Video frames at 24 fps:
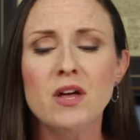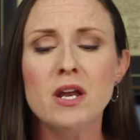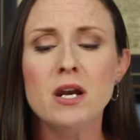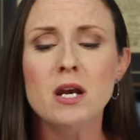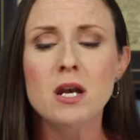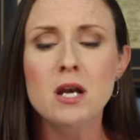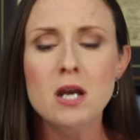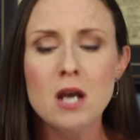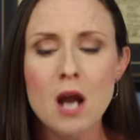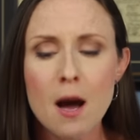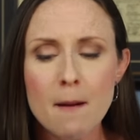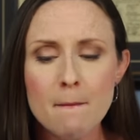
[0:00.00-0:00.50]
The
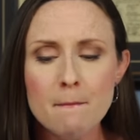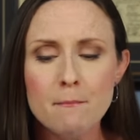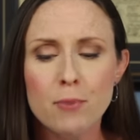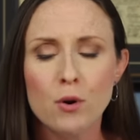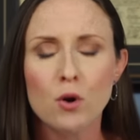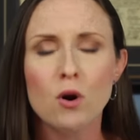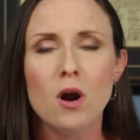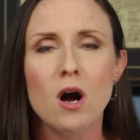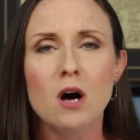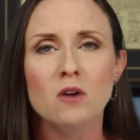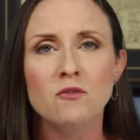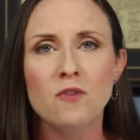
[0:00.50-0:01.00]

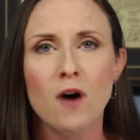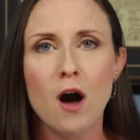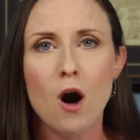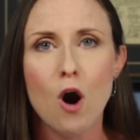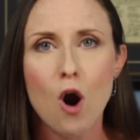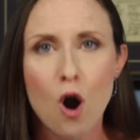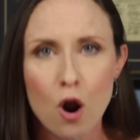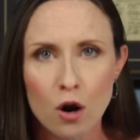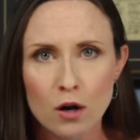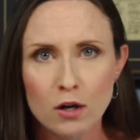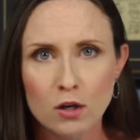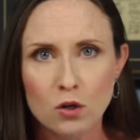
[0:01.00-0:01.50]
number of
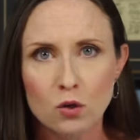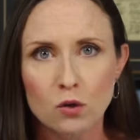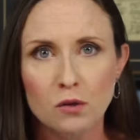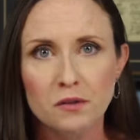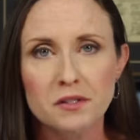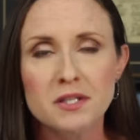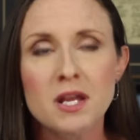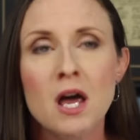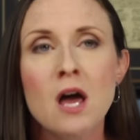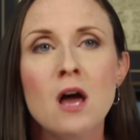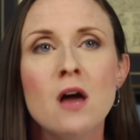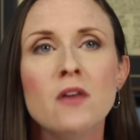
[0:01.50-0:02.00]

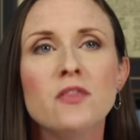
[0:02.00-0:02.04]
articles,